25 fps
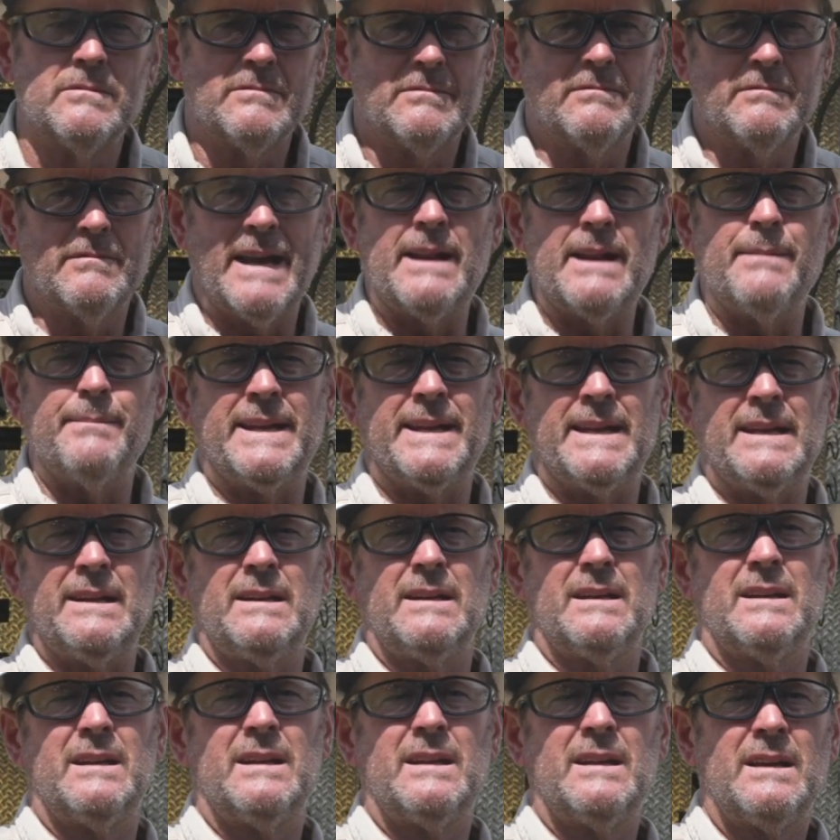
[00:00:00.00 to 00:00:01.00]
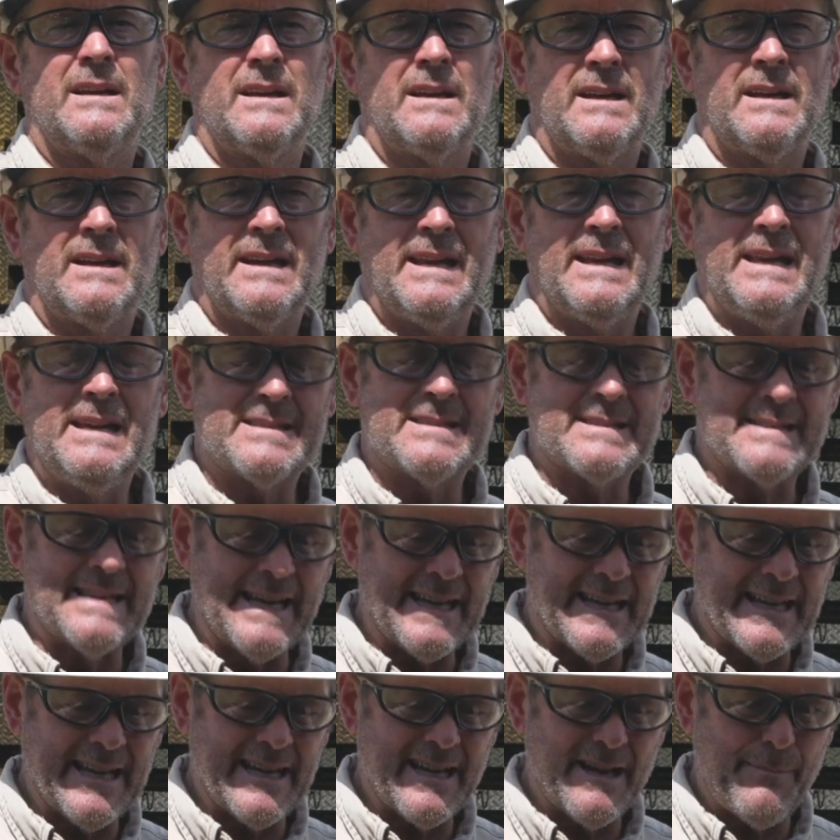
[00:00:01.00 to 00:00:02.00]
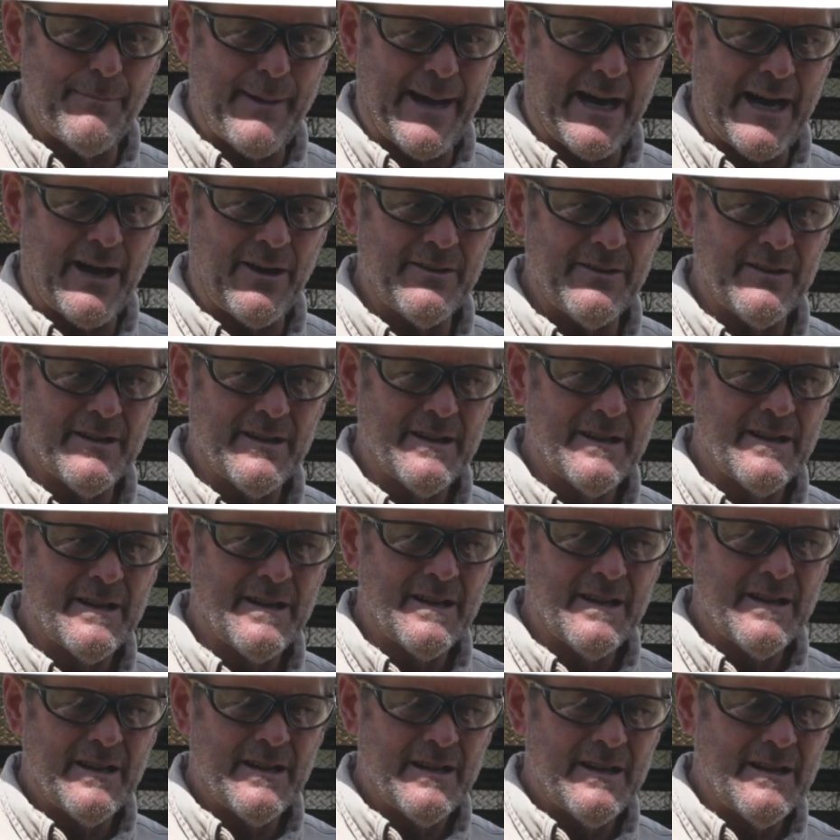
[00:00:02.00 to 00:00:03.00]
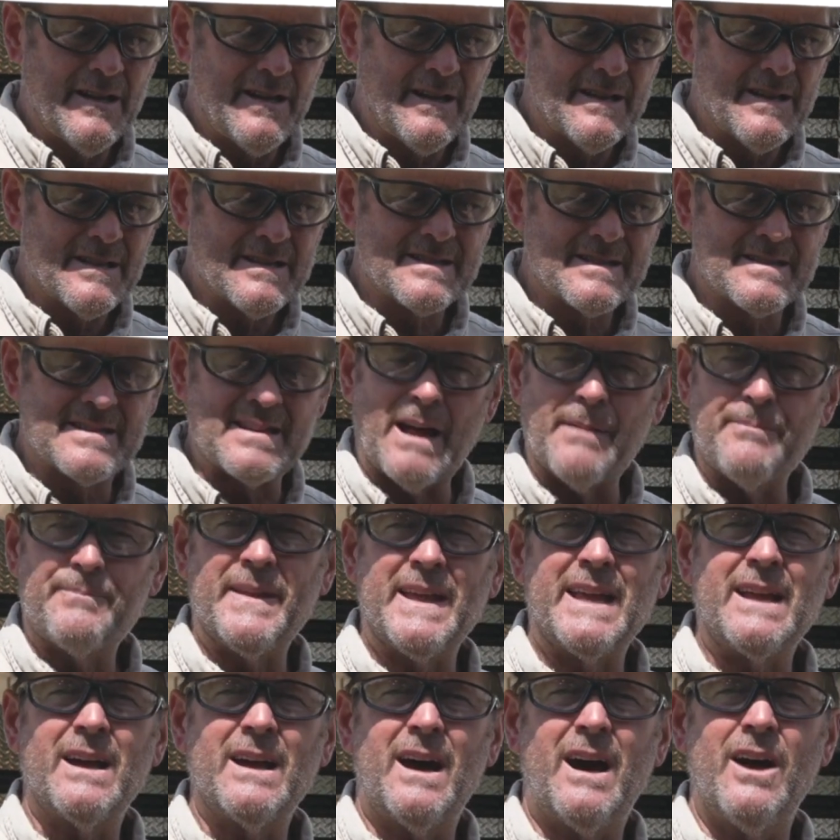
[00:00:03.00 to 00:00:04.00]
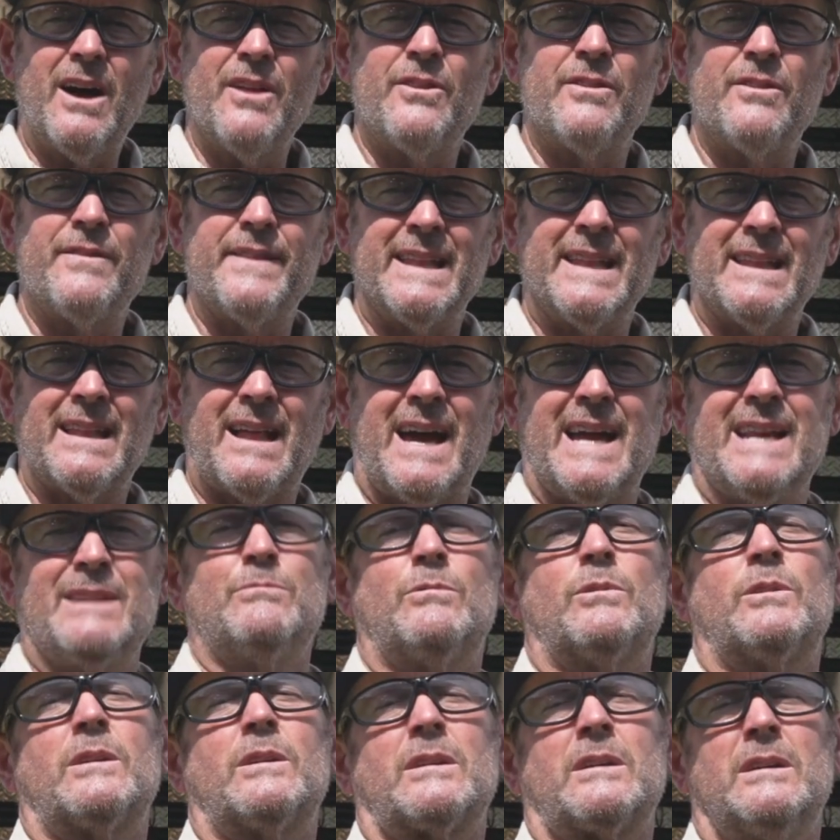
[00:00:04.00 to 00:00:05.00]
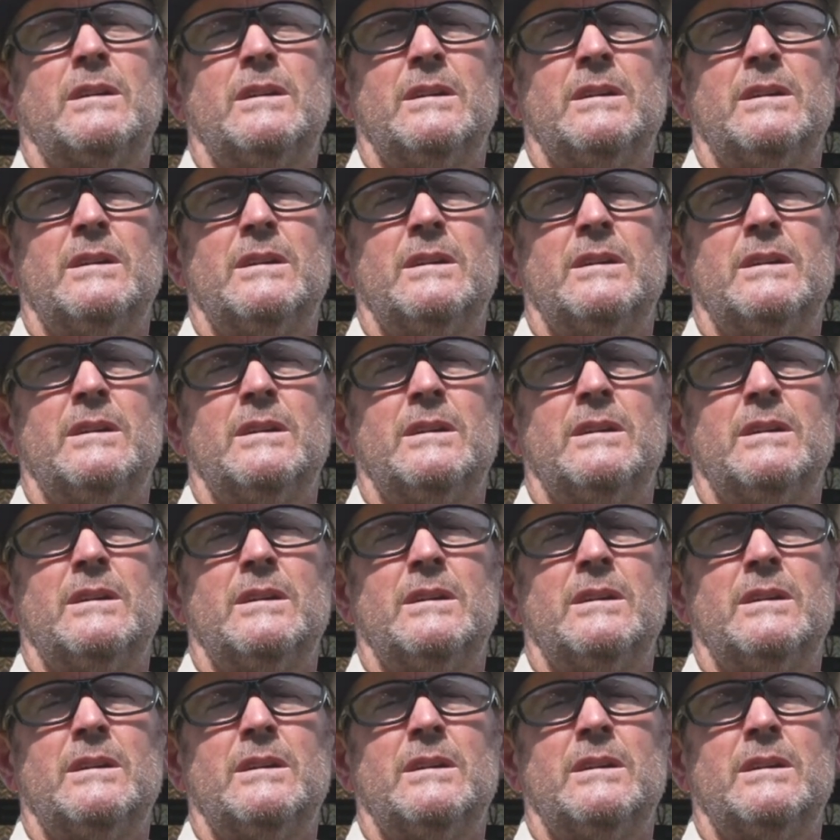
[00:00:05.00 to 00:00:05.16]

wait a minute, he's thinking about something other than line work.